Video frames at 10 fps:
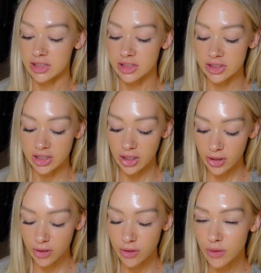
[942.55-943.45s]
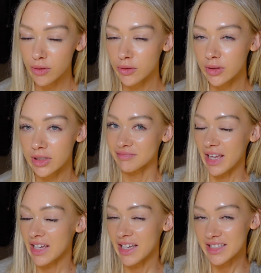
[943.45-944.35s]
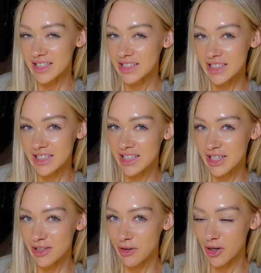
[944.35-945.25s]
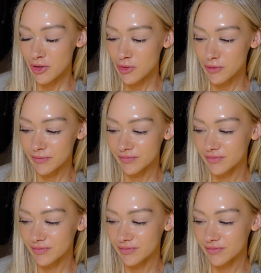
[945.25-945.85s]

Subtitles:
So I guess this is the new home.